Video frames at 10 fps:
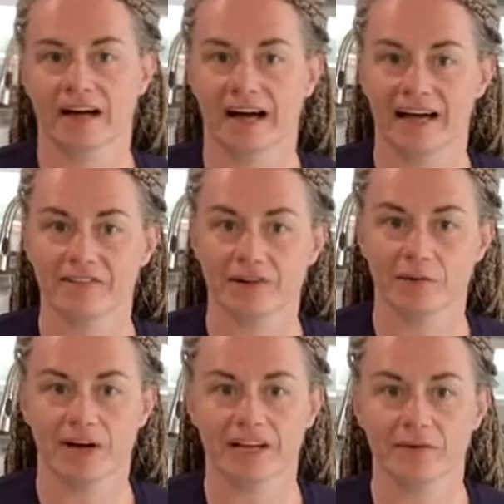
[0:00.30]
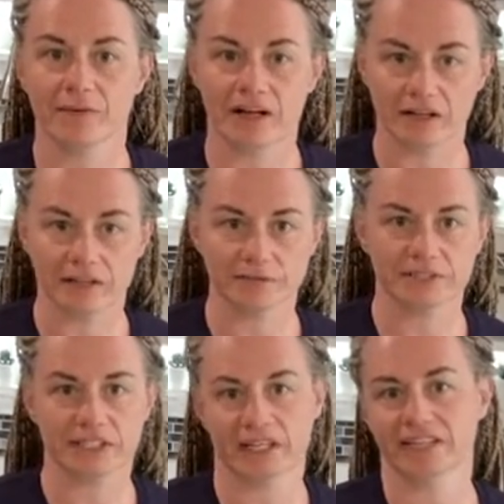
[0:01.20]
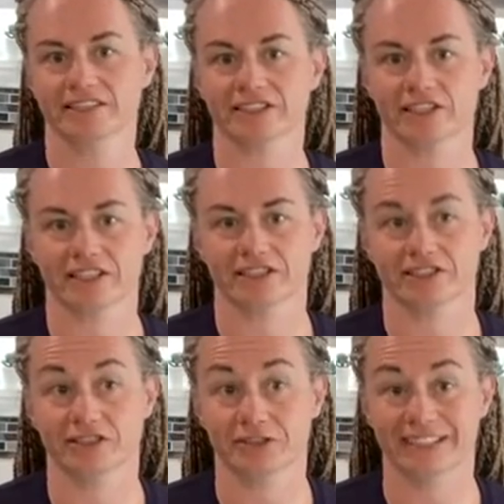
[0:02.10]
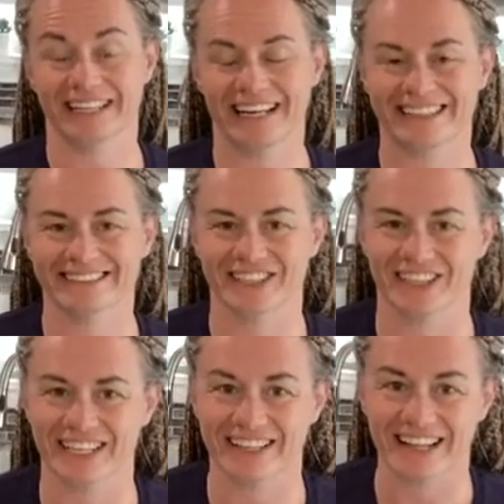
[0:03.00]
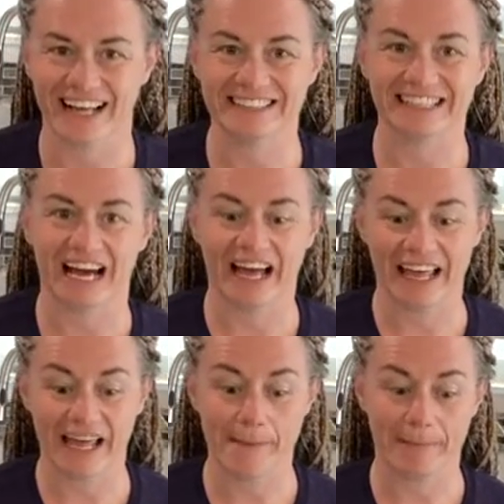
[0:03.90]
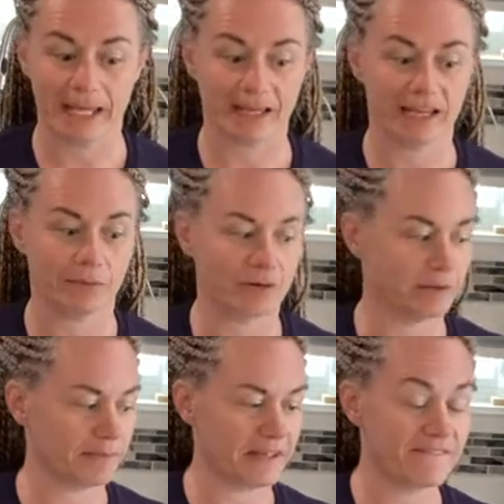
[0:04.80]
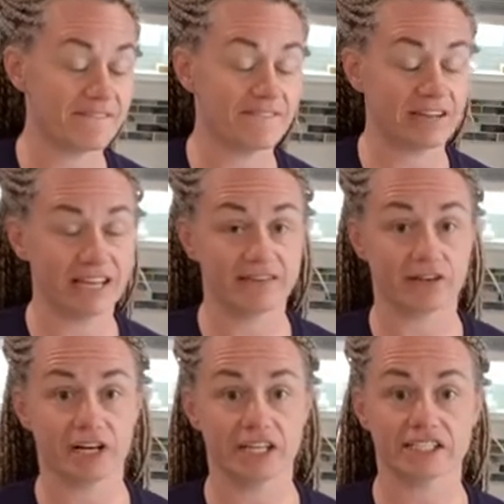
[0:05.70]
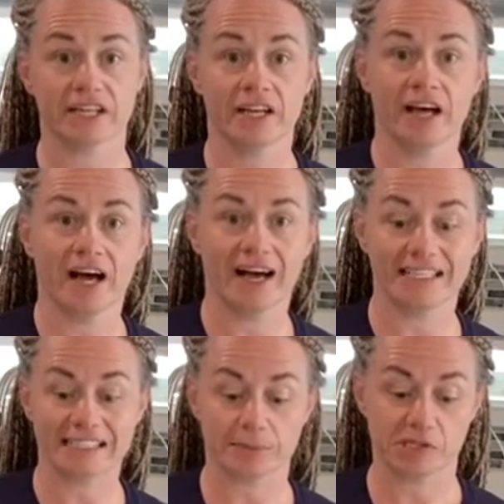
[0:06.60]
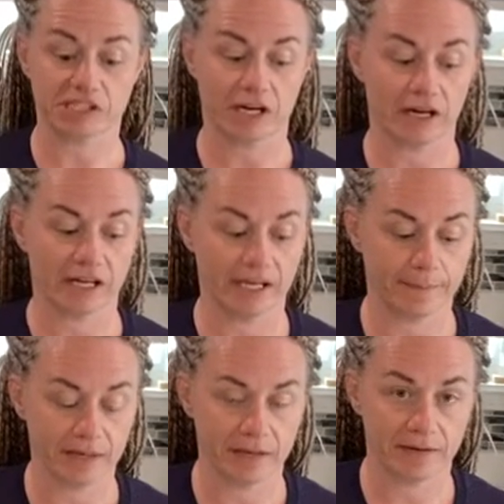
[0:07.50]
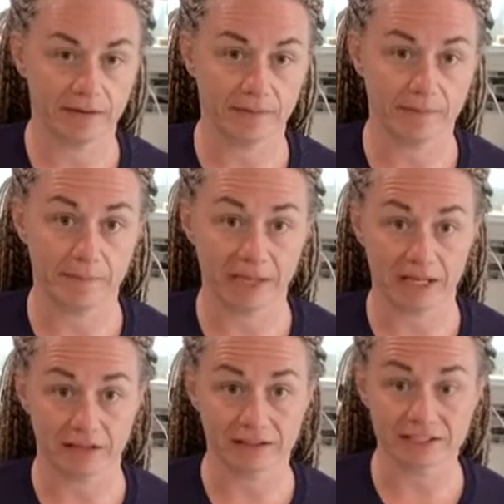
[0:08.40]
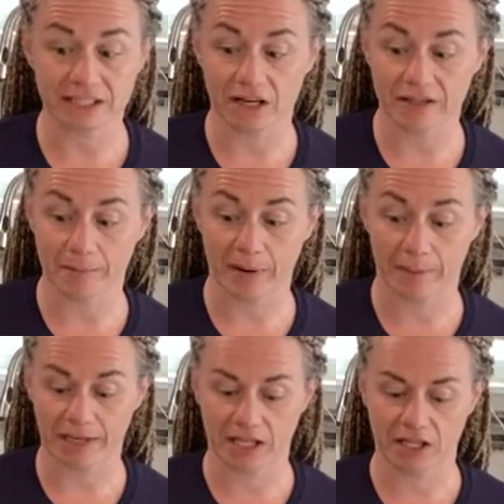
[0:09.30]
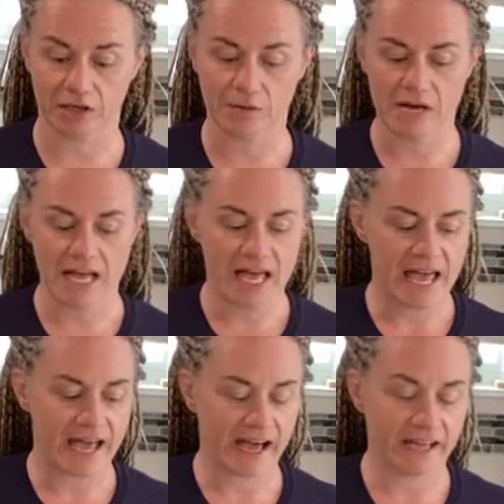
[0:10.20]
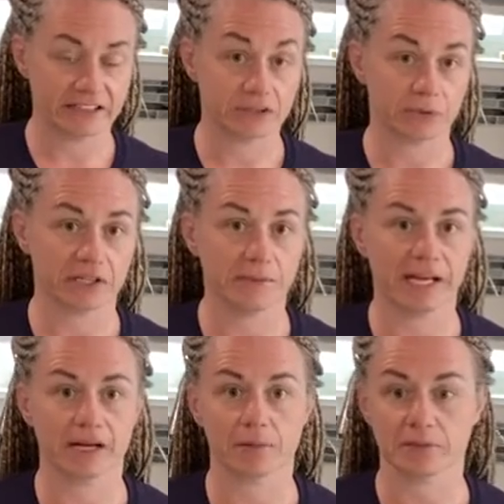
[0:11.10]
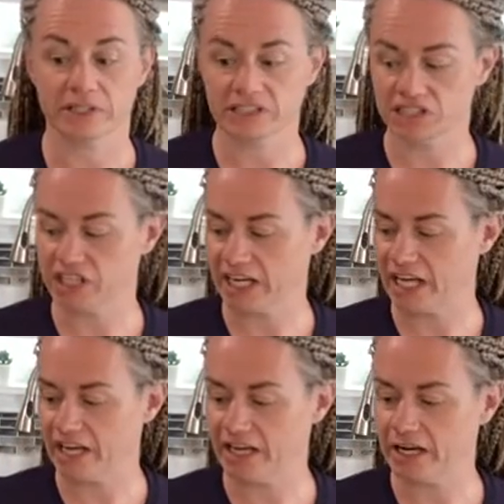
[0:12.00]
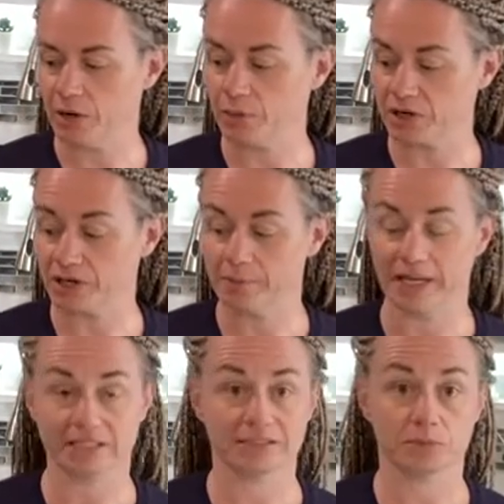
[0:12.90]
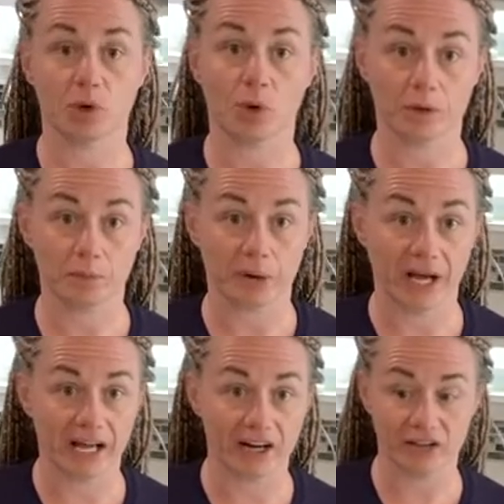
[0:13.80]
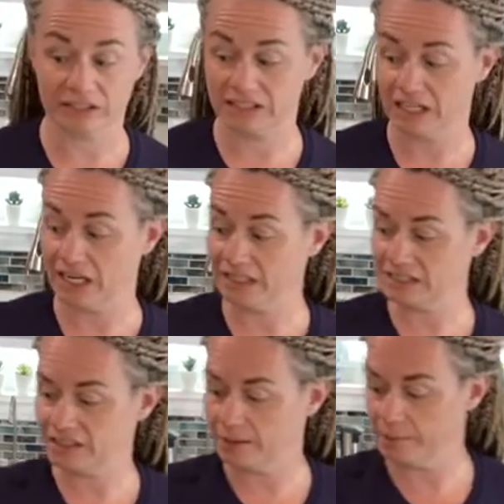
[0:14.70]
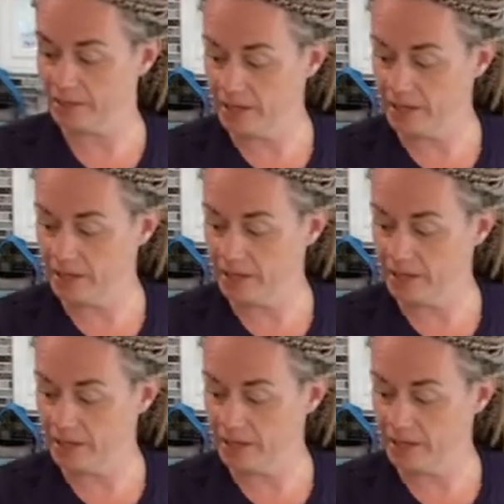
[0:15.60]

Hi everyone, welcome to today's cooking class. I am making one of my favorite summertime meals on the barbecue. And so we're gonna make caprese chicken, we're gonna make some cornbread on the side, some